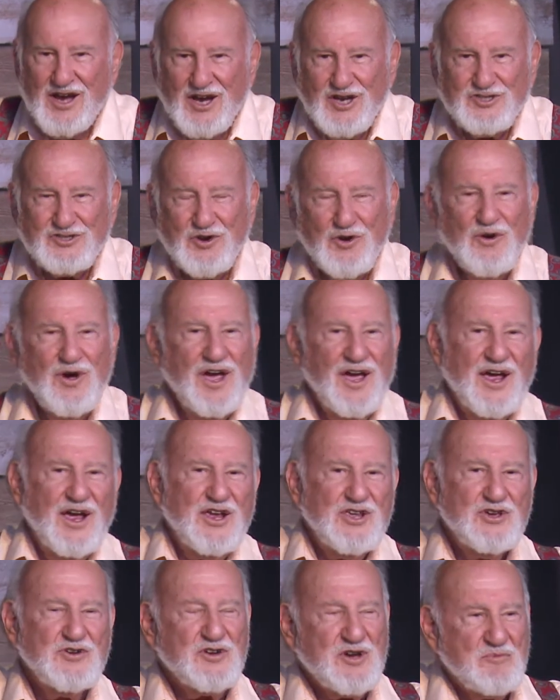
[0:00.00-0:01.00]
So
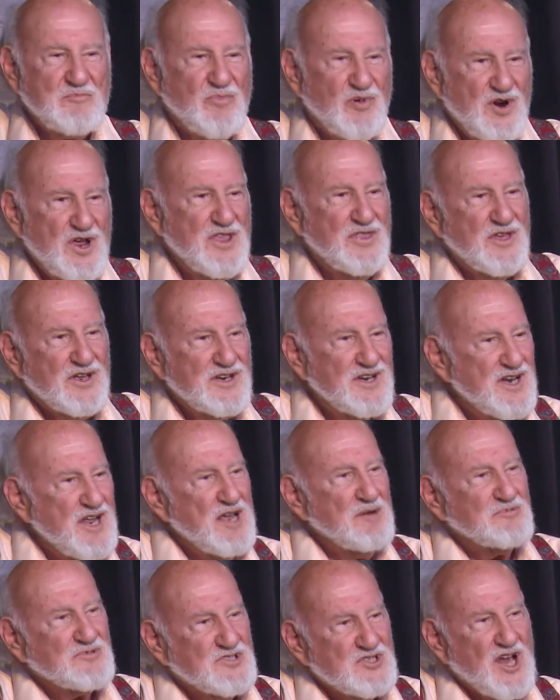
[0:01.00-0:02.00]
you can breathe a
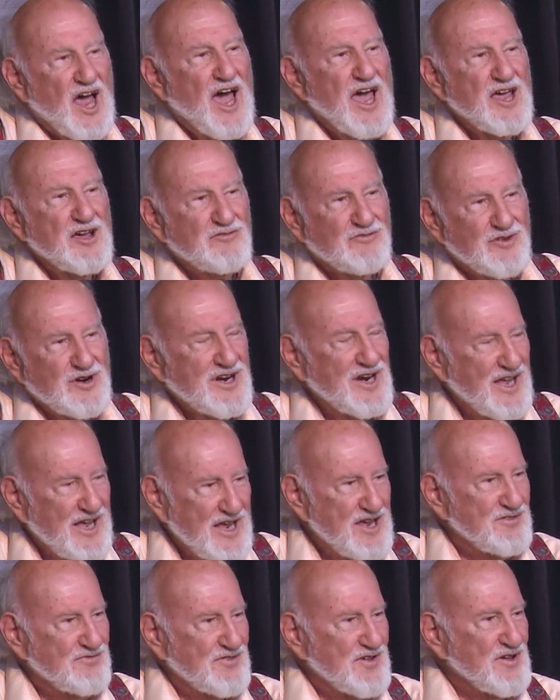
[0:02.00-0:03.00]
deep sigh of
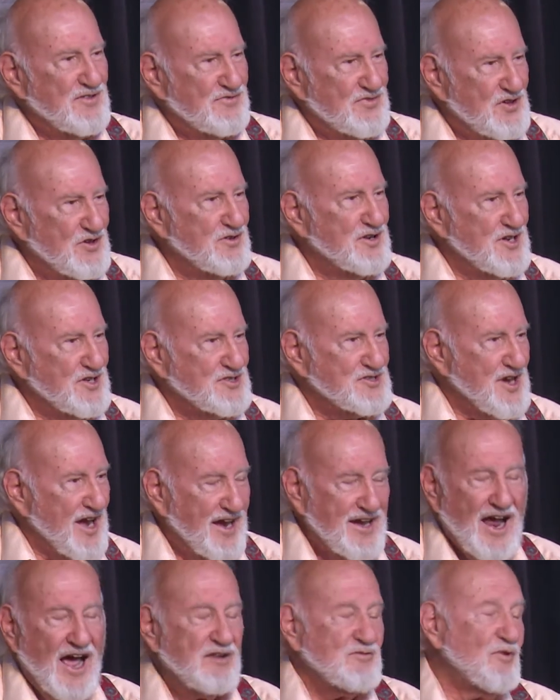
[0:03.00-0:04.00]
relief if you
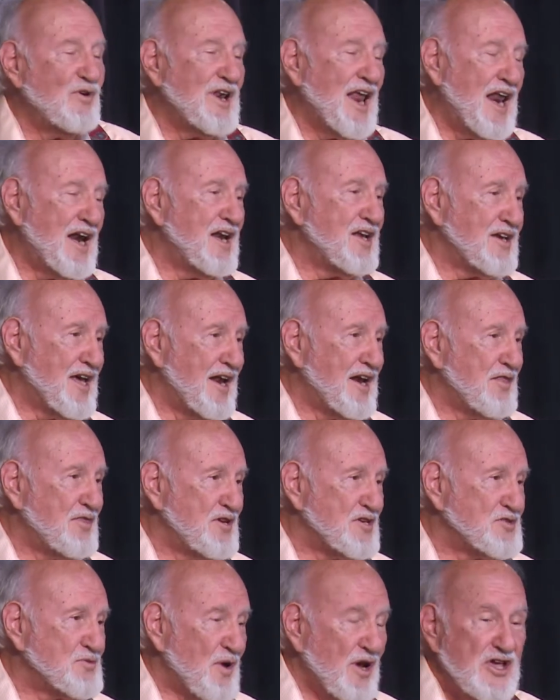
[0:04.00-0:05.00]
decide. Well, I look at it
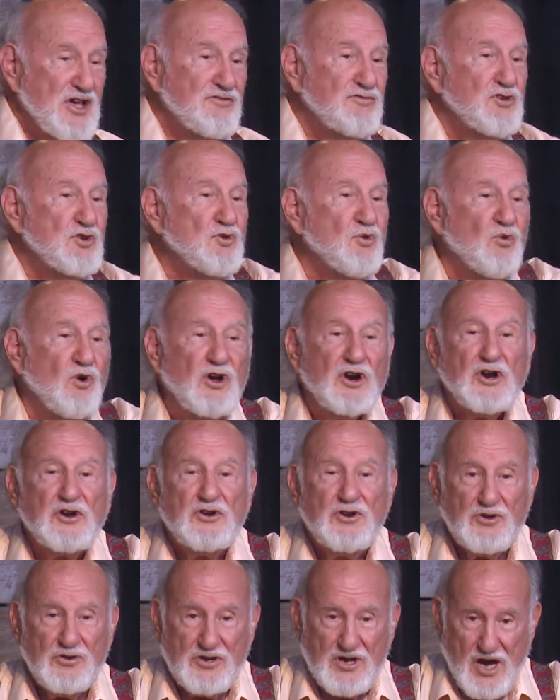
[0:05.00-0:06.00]
this way. If you want to
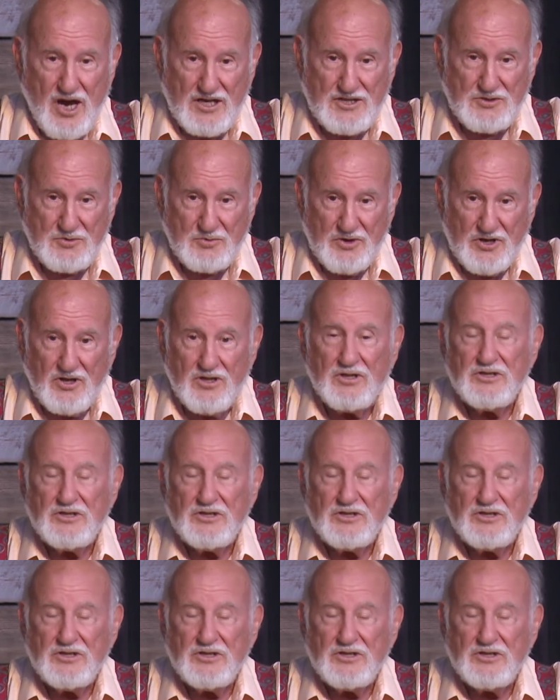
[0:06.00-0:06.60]
do God's will,